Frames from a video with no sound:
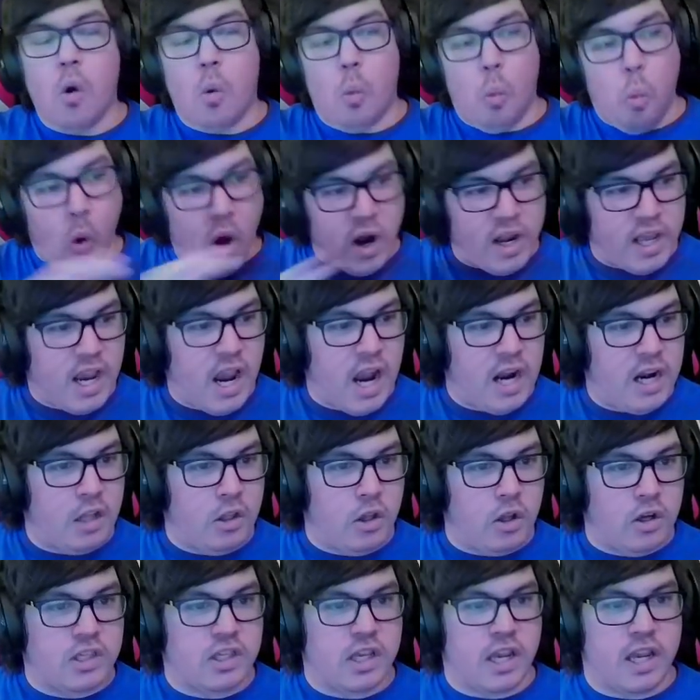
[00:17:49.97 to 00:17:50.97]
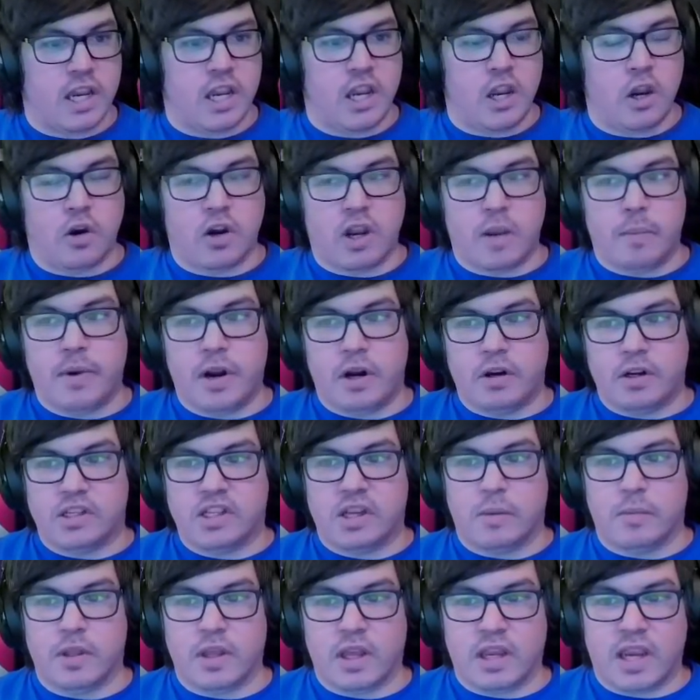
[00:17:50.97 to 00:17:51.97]
what it kind of looks like here compared to
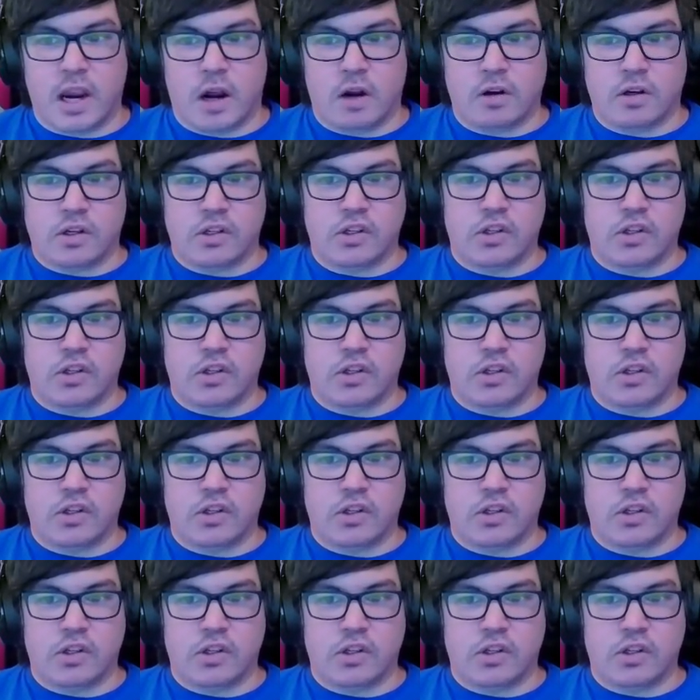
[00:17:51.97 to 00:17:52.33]
some of the characters.